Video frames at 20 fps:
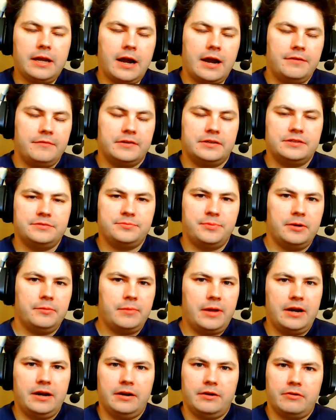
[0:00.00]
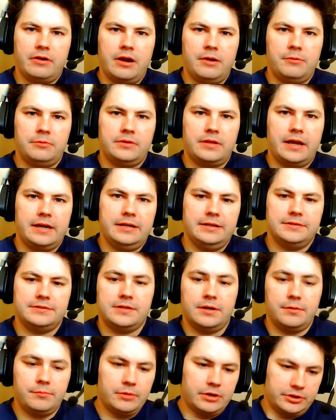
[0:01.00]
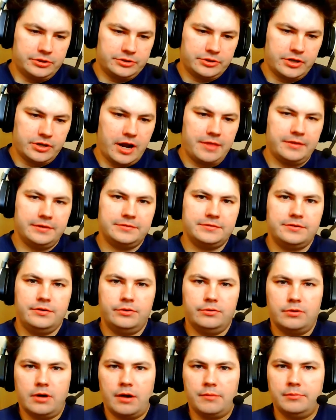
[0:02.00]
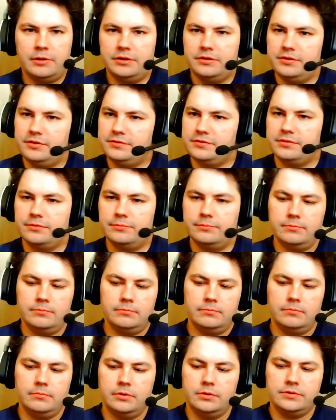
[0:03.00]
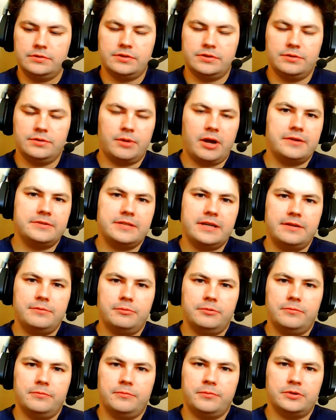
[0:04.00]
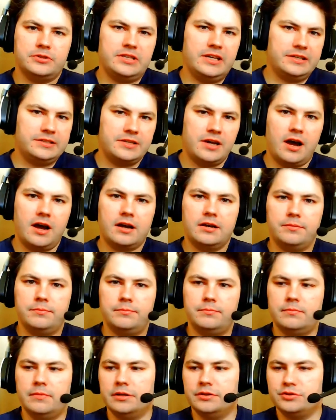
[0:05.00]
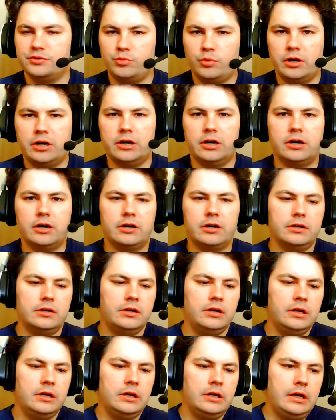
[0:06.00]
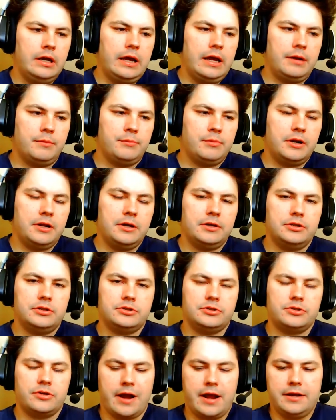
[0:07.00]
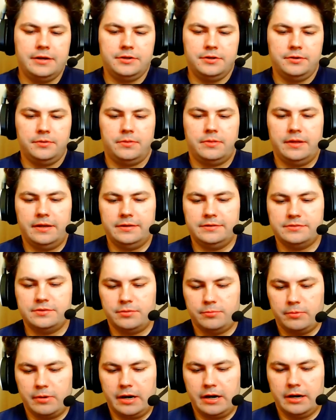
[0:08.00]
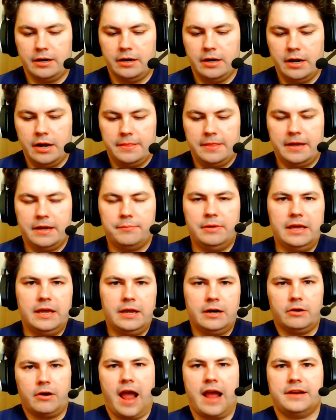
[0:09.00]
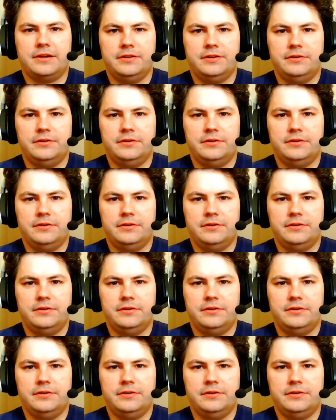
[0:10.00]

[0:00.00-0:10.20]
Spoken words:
experimenting around with ideas, and I'm going to try this too. I'm going to do some content for TikTok and Twitter, and I'm going to try and do things to where they could be interactive.